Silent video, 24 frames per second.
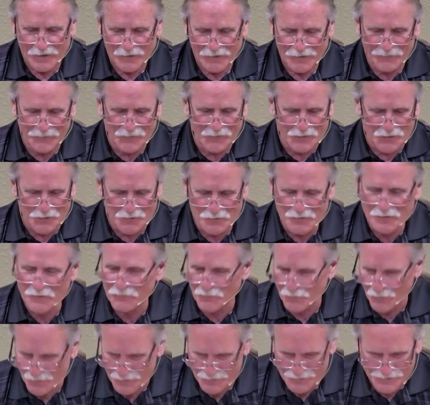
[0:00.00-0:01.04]
of the
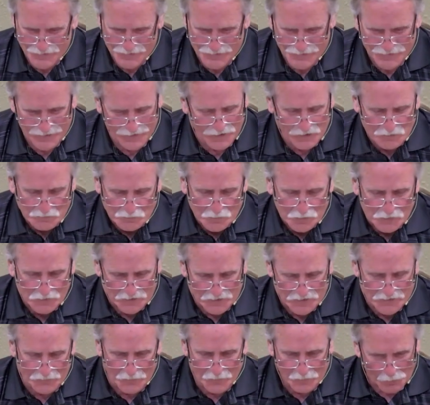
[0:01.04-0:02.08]
universe.
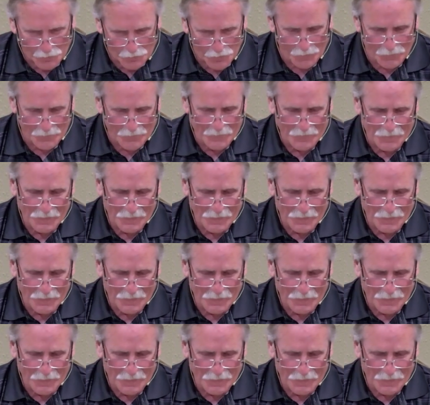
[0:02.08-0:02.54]
Unbelievable.